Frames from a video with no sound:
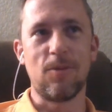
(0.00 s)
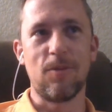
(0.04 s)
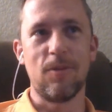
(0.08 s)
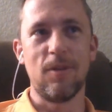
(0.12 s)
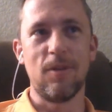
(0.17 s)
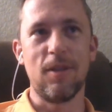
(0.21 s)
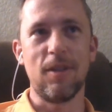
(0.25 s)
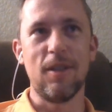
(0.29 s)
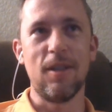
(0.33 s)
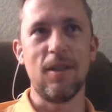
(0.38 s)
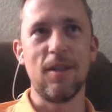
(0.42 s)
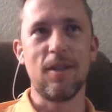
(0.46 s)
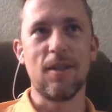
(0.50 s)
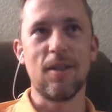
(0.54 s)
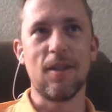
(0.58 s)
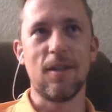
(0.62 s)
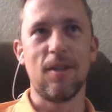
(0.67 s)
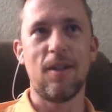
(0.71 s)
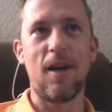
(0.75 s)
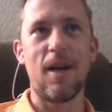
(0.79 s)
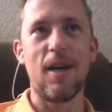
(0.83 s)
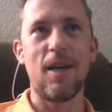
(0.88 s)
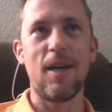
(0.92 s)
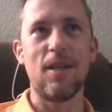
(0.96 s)
the
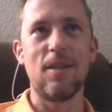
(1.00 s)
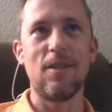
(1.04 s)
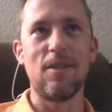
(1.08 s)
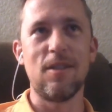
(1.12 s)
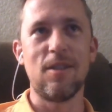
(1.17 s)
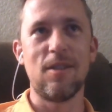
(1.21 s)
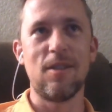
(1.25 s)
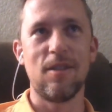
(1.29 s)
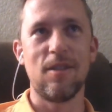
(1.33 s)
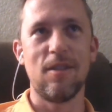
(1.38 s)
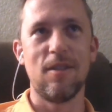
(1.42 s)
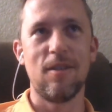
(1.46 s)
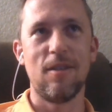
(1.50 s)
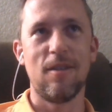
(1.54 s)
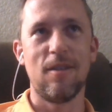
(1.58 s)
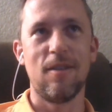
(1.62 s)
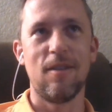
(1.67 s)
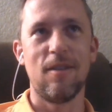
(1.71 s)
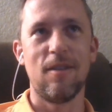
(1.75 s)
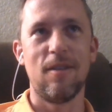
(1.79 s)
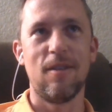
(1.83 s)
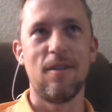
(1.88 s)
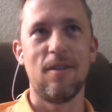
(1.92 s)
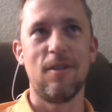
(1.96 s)
lines
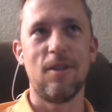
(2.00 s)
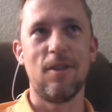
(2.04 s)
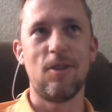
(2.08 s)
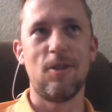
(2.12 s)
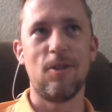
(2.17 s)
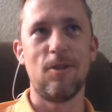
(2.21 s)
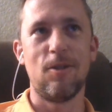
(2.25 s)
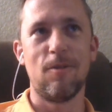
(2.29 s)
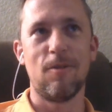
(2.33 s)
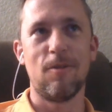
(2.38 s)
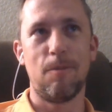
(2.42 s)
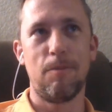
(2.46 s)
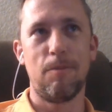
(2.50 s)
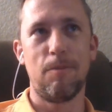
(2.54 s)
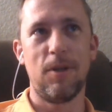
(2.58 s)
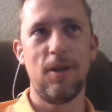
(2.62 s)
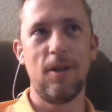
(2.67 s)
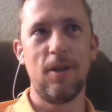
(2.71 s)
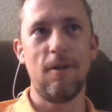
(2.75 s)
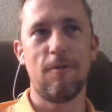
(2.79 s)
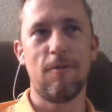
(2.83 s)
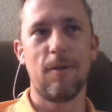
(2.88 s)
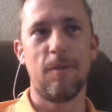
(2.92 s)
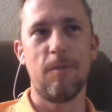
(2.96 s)
that you
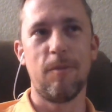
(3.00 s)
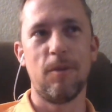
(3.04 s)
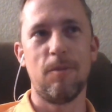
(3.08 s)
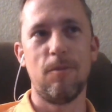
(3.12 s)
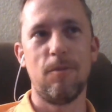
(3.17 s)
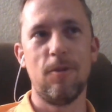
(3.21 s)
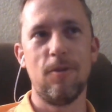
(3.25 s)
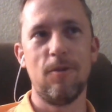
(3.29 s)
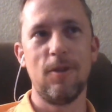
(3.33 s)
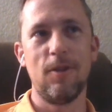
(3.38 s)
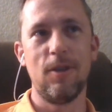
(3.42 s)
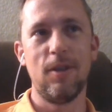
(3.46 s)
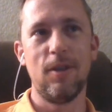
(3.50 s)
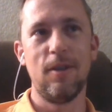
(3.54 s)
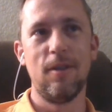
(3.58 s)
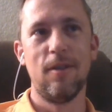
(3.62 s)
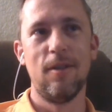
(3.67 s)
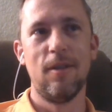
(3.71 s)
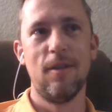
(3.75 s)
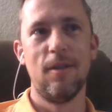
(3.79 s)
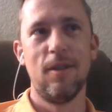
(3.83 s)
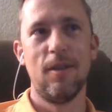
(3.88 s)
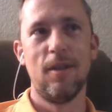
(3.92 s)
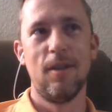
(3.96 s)
repeat from the movie
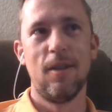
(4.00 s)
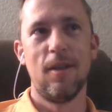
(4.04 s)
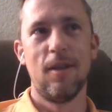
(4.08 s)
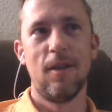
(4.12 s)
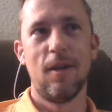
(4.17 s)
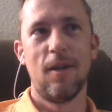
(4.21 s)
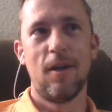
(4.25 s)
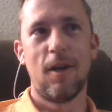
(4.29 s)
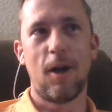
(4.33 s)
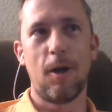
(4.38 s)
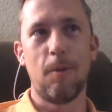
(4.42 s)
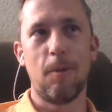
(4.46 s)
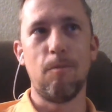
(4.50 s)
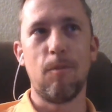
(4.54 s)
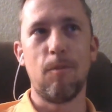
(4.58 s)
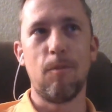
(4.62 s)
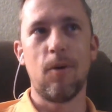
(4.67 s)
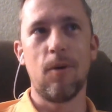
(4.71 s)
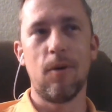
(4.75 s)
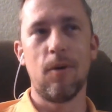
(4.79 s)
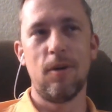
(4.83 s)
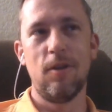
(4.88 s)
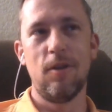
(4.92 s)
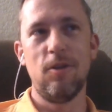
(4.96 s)
are
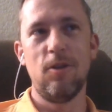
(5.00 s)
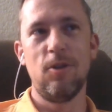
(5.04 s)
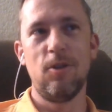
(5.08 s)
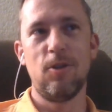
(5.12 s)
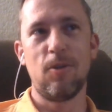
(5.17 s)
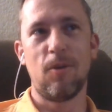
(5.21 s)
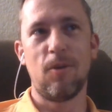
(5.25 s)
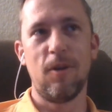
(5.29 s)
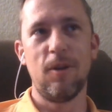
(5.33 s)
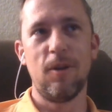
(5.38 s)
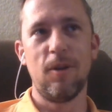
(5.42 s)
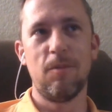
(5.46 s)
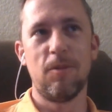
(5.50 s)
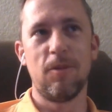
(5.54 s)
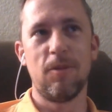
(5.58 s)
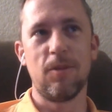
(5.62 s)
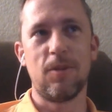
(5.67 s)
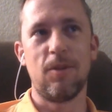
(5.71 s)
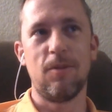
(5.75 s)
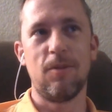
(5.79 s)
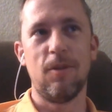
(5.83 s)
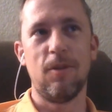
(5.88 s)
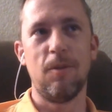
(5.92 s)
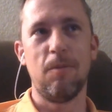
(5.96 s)
more enjoyable
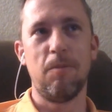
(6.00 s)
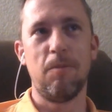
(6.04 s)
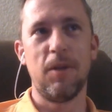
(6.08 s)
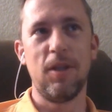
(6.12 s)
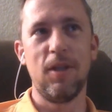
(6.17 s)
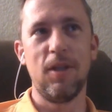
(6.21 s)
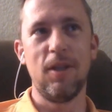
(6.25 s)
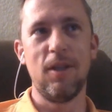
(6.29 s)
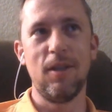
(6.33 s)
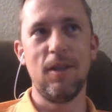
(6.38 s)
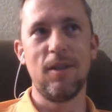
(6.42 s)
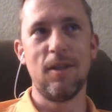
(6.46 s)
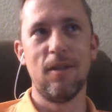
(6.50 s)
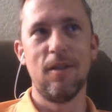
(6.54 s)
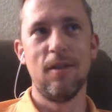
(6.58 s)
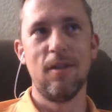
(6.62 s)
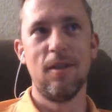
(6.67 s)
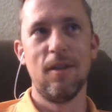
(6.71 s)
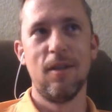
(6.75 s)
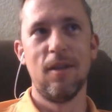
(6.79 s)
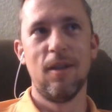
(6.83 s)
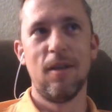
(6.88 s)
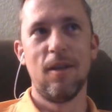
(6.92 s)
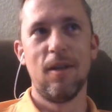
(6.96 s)
to repeat
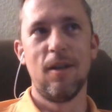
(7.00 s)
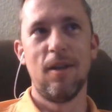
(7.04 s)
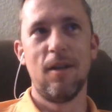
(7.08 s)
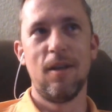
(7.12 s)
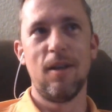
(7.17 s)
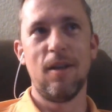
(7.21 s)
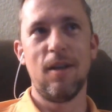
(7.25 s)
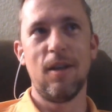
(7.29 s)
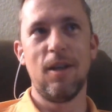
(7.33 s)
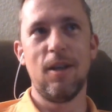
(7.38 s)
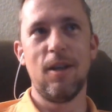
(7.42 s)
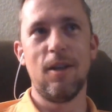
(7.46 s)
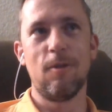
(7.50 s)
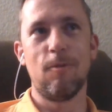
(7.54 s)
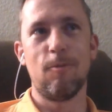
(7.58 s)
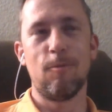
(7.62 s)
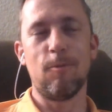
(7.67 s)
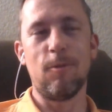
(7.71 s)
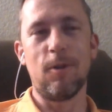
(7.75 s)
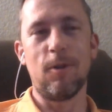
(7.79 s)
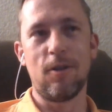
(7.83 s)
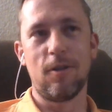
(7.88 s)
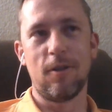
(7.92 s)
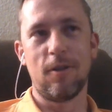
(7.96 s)
in
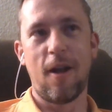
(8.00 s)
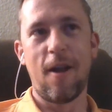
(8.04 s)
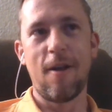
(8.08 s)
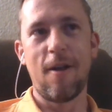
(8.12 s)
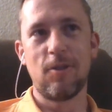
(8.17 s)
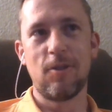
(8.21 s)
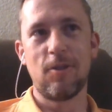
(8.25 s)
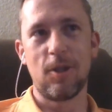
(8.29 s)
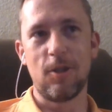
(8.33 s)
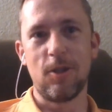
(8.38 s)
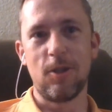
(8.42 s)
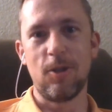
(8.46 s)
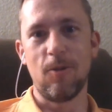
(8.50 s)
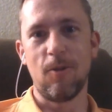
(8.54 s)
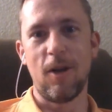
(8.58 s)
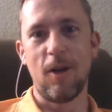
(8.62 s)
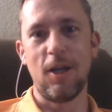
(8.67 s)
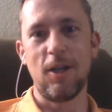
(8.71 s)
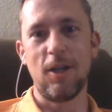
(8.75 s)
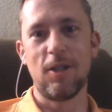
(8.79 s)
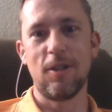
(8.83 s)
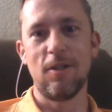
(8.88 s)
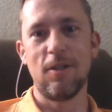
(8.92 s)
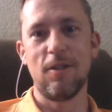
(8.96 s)
real life
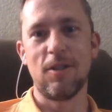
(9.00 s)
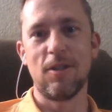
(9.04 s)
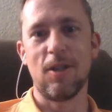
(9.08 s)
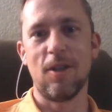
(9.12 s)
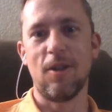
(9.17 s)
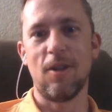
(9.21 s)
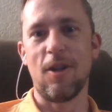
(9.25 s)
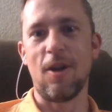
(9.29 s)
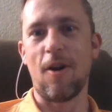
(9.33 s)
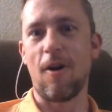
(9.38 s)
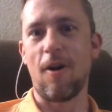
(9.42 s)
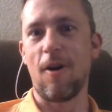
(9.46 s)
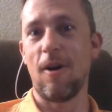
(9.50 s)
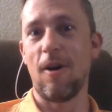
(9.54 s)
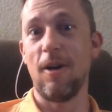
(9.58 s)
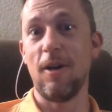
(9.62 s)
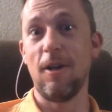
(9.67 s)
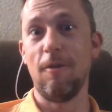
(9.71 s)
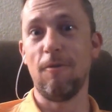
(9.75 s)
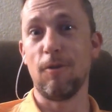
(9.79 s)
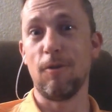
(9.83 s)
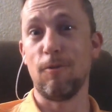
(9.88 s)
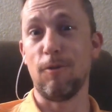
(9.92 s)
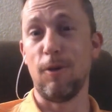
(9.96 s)
situations than they are
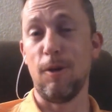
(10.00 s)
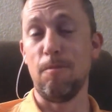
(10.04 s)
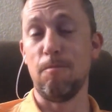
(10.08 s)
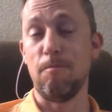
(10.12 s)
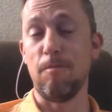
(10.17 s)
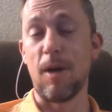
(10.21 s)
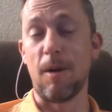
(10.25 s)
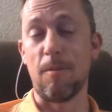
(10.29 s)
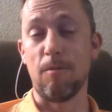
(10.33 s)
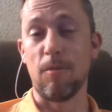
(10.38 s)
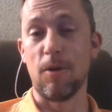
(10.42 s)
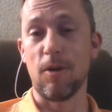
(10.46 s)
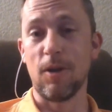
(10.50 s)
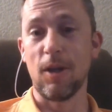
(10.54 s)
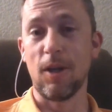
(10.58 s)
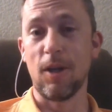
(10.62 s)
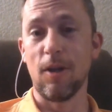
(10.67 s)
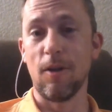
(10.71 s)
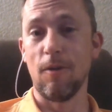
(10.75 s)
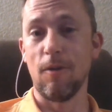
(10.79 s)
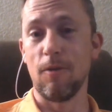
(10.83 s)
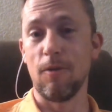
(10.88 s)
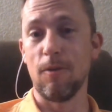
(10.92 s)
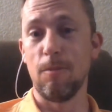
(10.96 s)
even
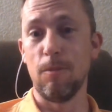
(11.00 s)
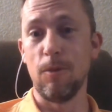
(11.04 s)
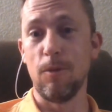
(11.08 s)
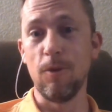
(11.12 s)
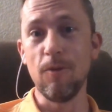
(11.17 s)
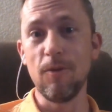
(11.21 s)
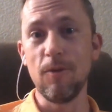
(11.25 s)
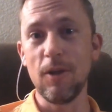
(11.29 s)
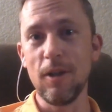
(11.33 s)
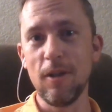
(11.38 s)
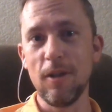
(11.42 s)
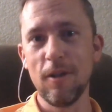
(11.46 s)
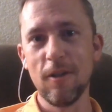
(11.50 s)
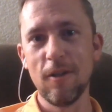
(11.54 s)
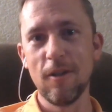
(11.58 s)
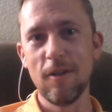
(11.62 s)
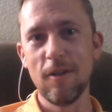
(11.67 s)
remembering the movie.